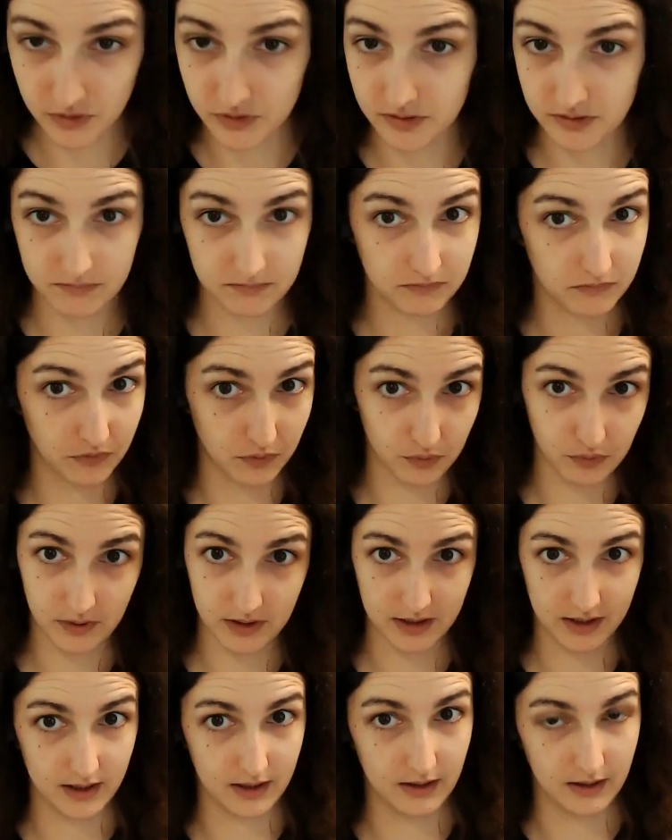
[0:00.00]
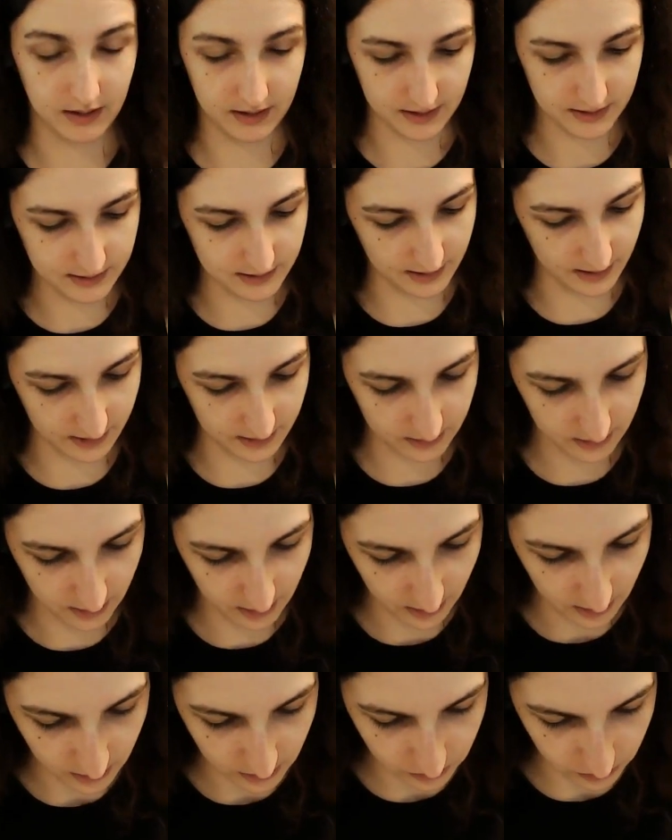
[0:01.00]
I'm just reading in it's like
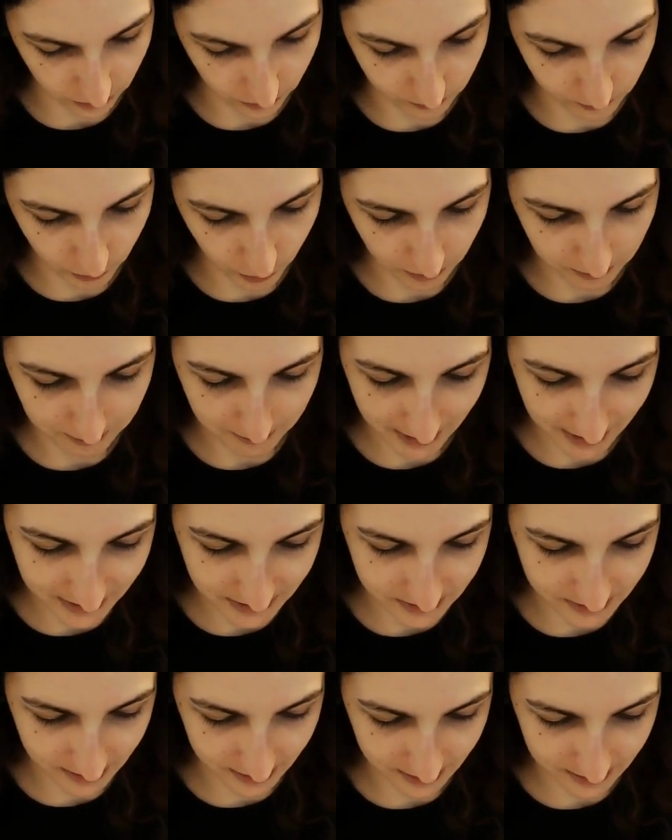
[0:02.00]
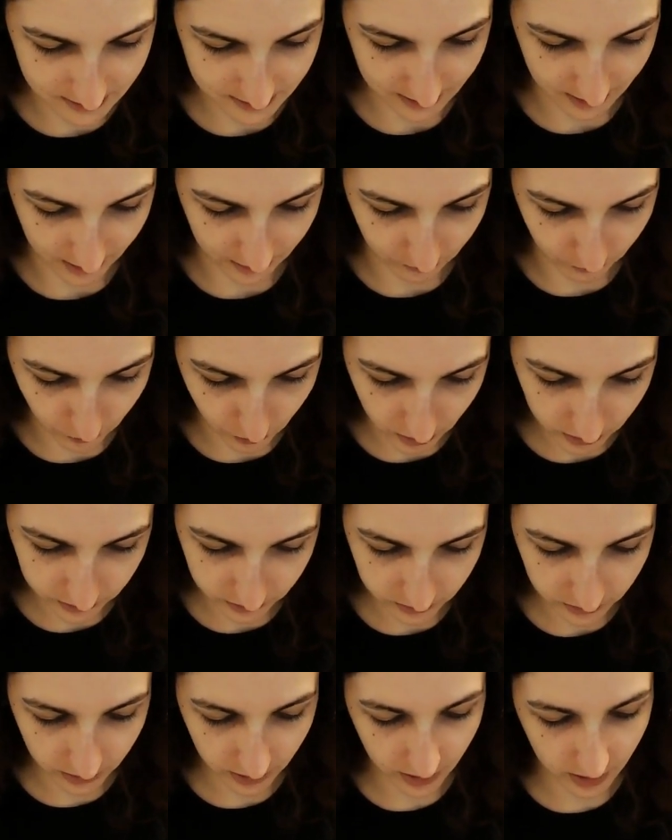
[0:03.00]
show more magics and
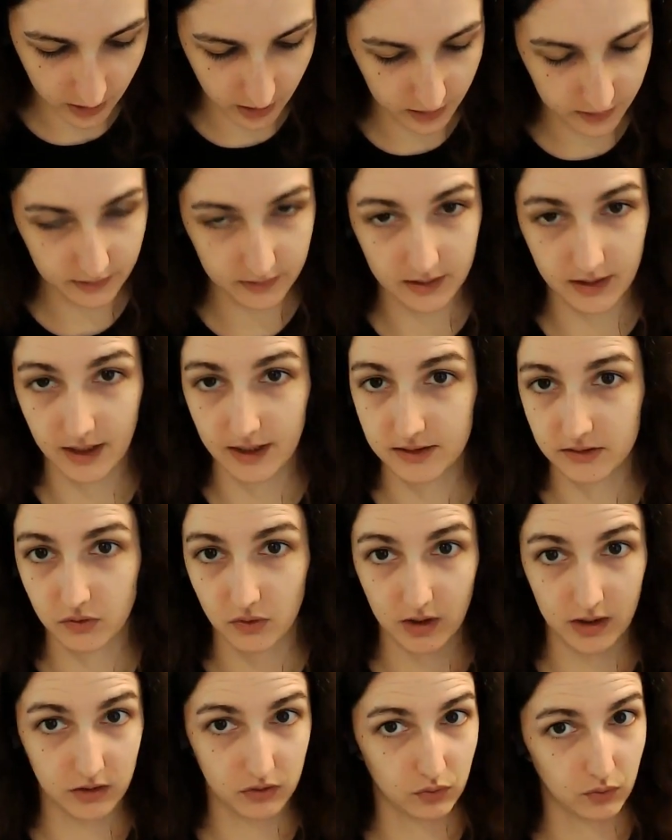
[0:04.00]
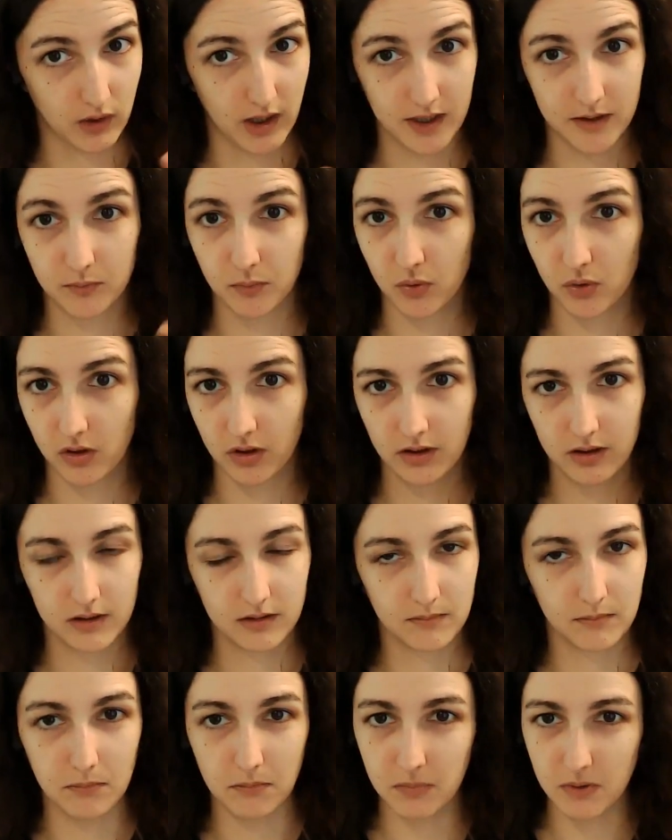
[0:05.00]
wonder, like trying to add
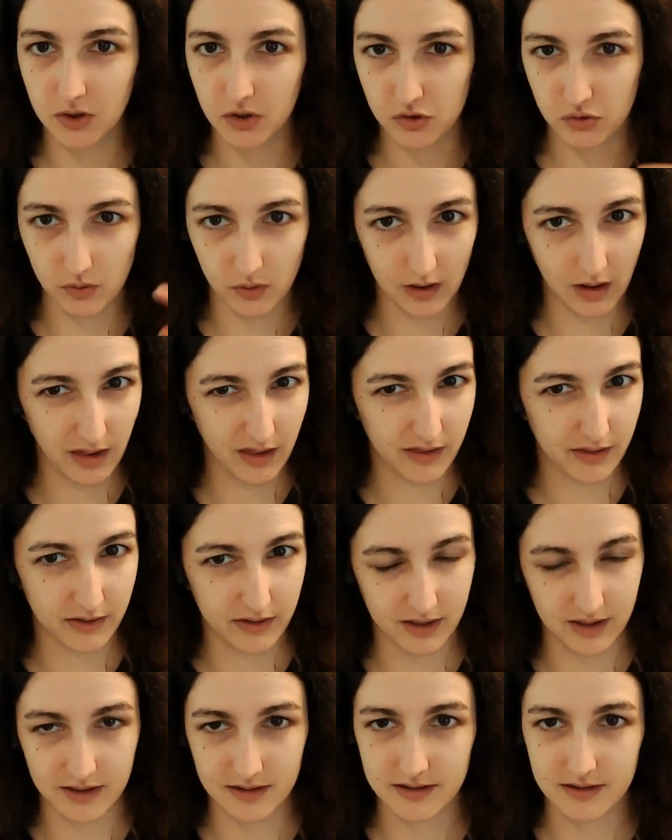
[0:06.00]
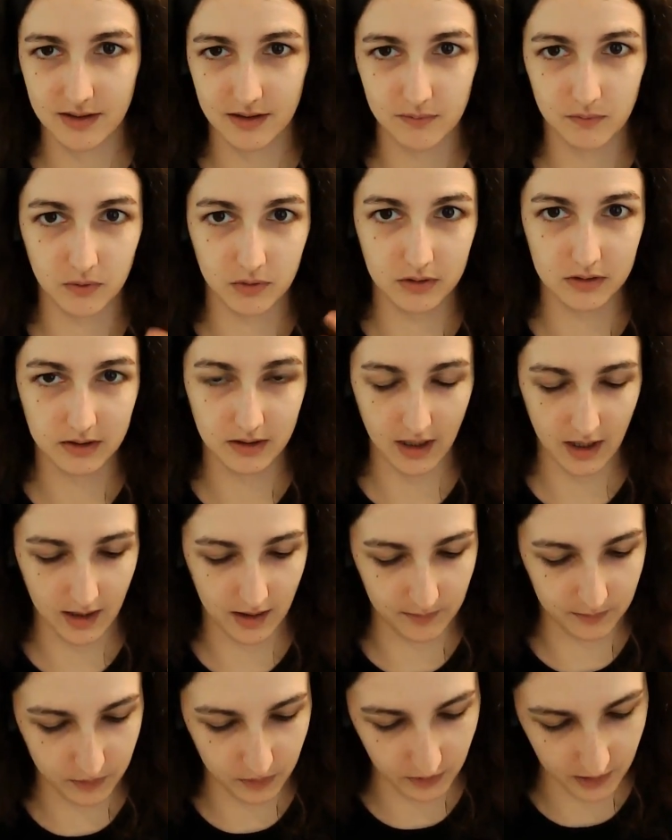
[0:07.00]
more visual things that would
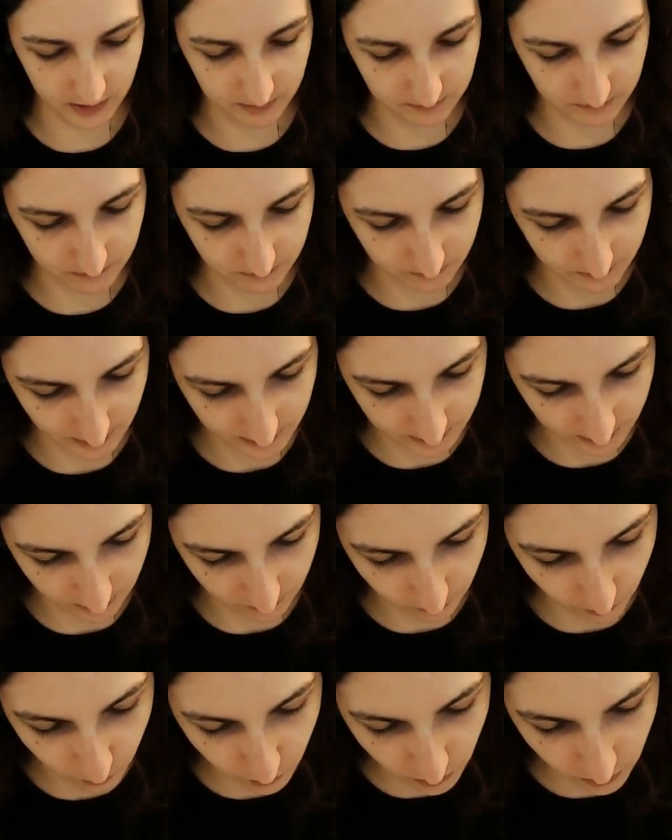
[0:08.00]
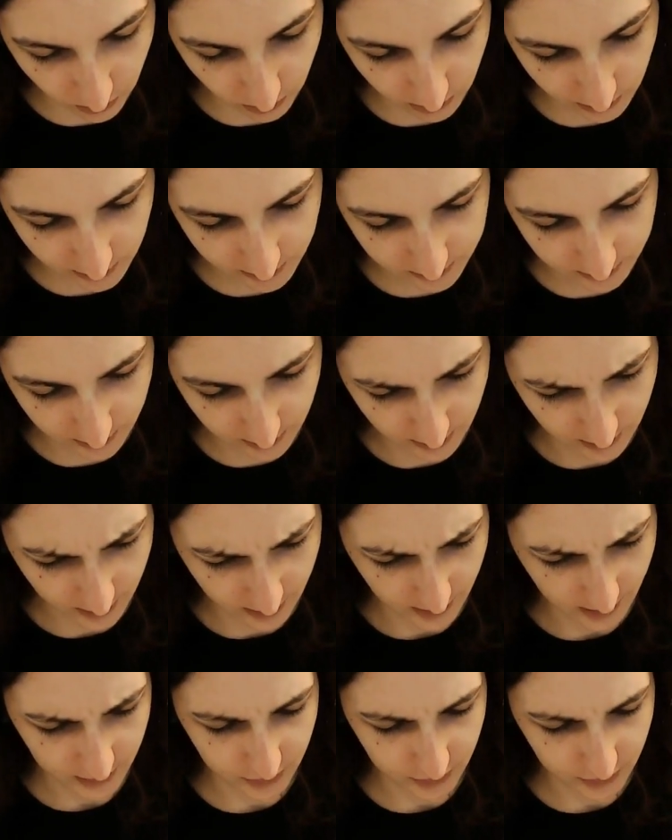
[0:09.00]
help create better world.